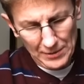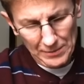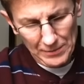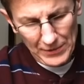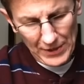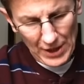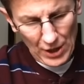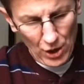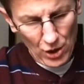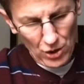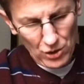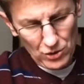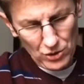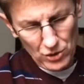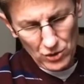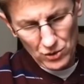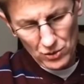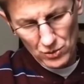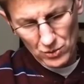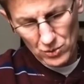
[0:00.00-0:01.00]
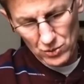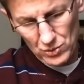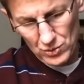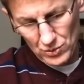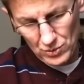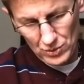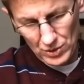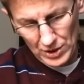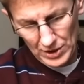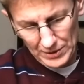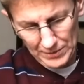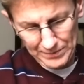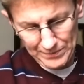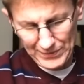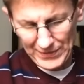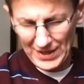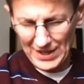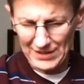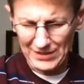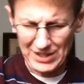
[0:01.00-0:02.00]
they all go kind
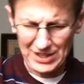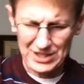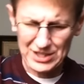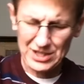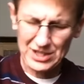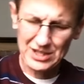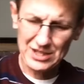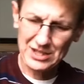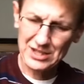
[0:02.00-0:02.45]
of get...